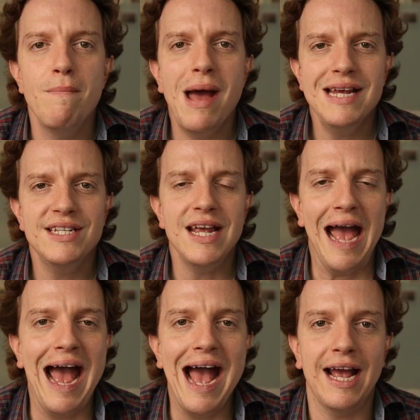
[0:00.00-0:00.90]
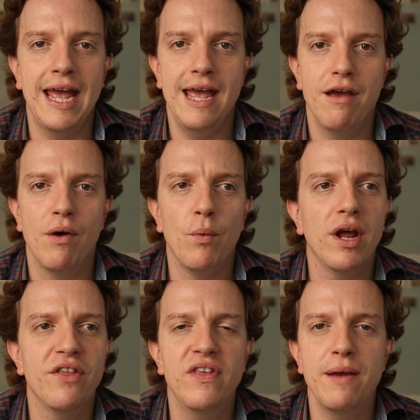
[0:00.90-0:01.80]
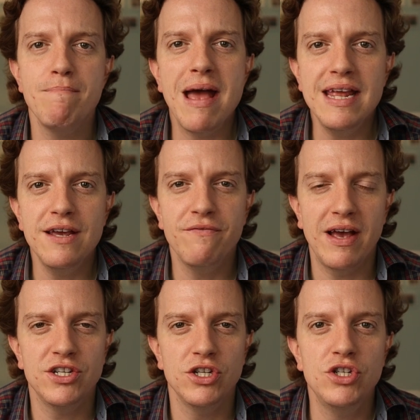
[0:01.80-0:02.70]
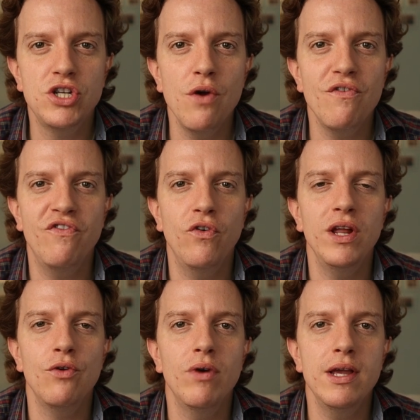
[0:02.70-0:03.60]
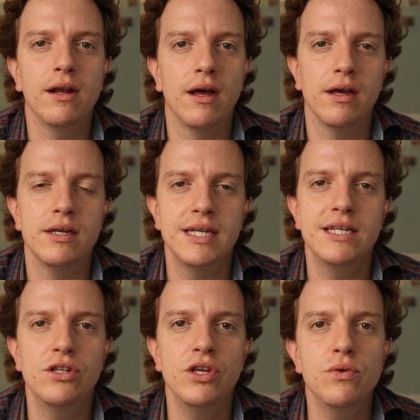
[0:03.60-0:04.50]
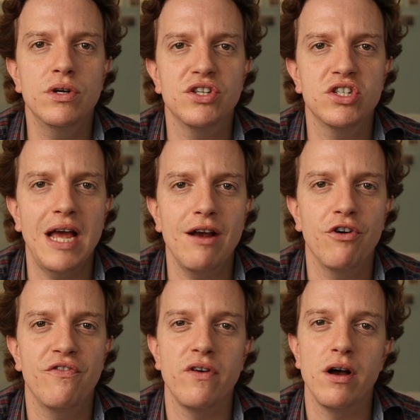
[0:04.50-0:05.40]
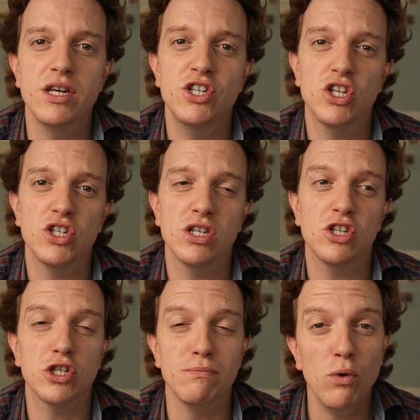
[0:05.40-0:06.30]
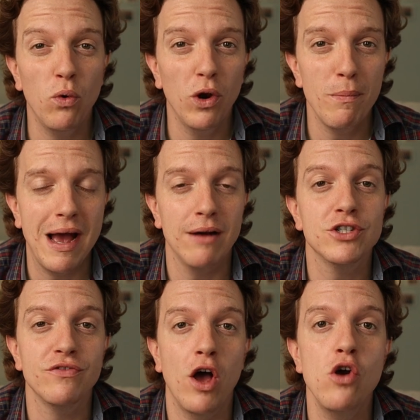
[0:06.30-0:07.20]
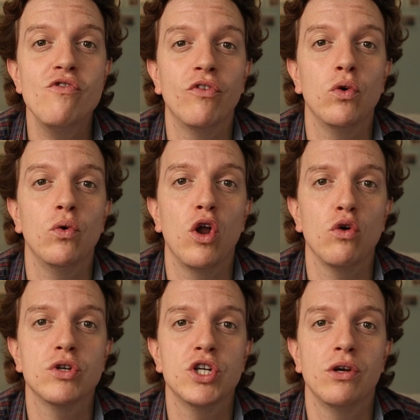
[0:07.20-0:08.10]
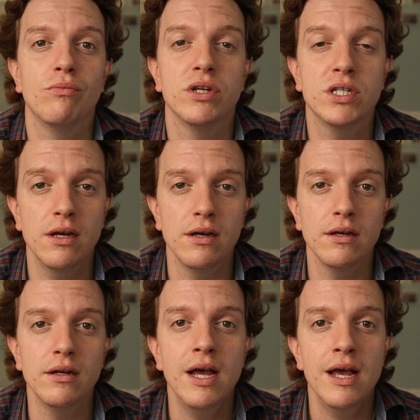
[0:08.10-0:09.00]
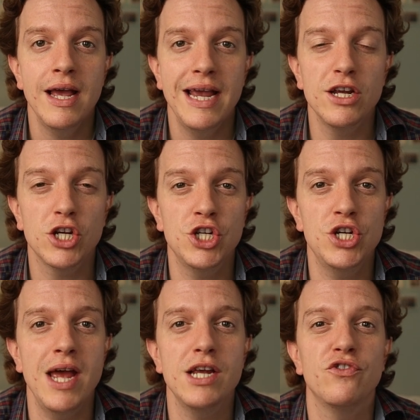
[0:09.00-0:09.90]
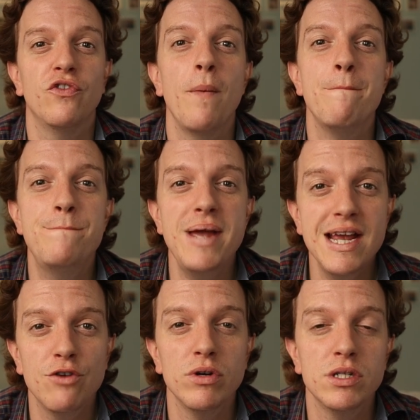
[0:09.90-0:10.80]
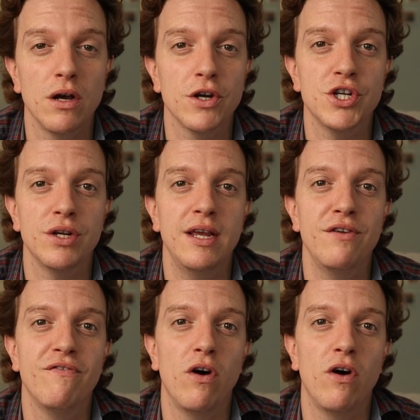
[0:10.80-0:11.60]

amazing hack here, and what I think many investors don't fully realise, is that you can sacrifice just a small amount of overall long-term return in exchange for a big reduction in